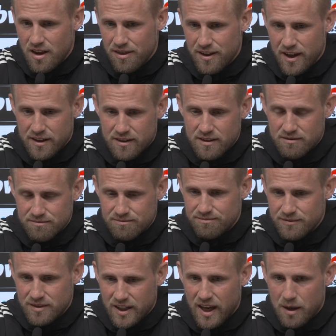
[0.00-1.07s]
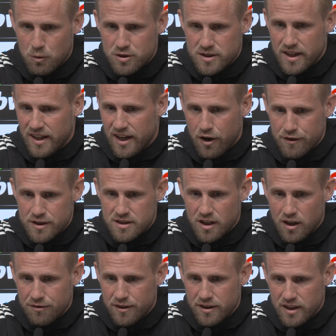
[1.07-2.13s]
then the game will take care of
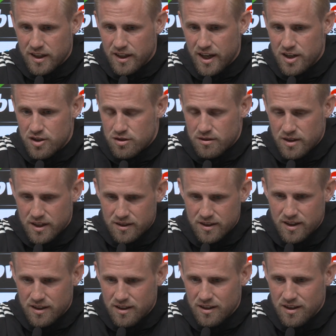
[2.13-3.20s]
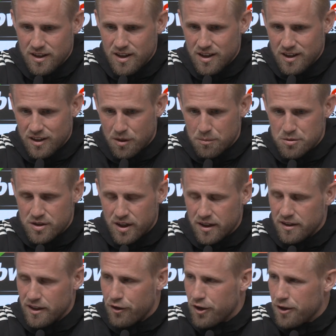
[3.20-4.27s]
itself, and the occasion then comes
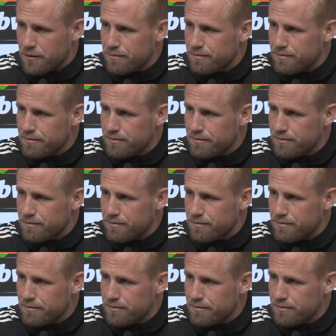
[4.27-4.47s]
secondary.